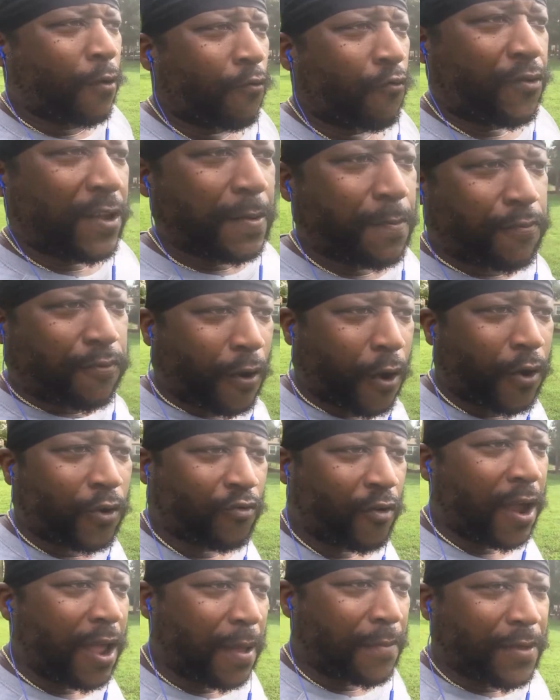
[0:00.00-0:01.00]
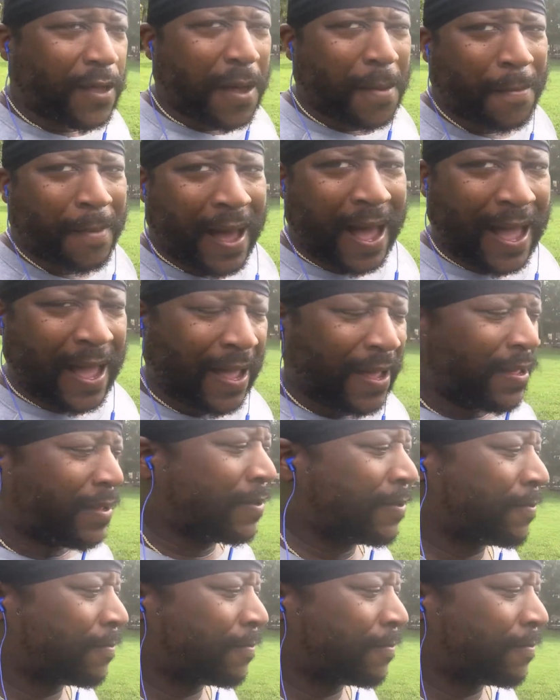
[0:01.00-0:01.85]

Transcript: reprogram your mind.